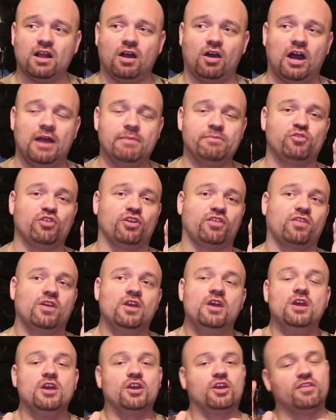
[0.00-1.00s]

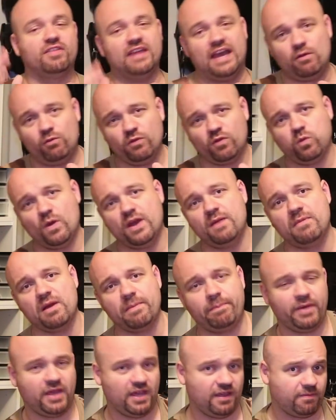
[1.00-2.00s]
Because that was one of my
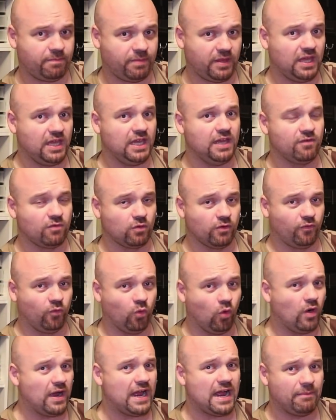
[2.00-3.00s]
pet peeves with
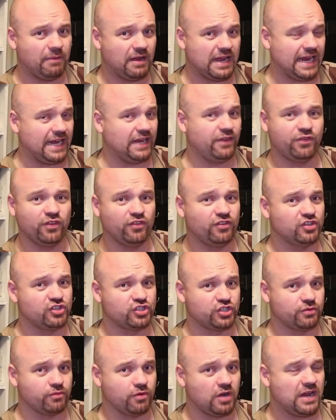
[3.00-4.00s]
Warhammer 8th
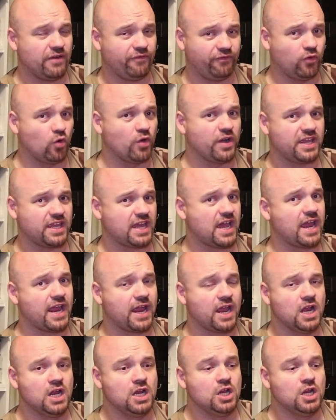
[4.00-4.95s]
edition, right, 40k,